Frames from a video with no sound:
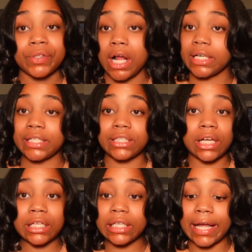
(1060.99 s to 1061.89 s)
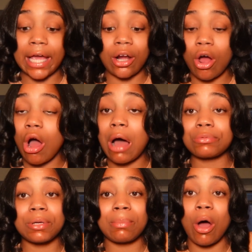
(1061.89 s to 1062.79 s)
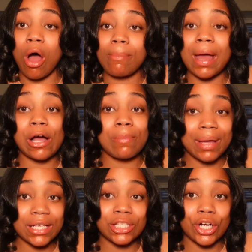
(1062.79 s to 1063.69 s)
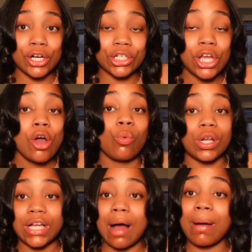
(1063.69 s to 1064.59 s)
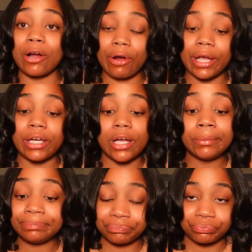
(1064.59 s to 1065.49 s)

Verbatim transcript: I didn't study like at all. I was putting my all back on med surg, which got my grade up,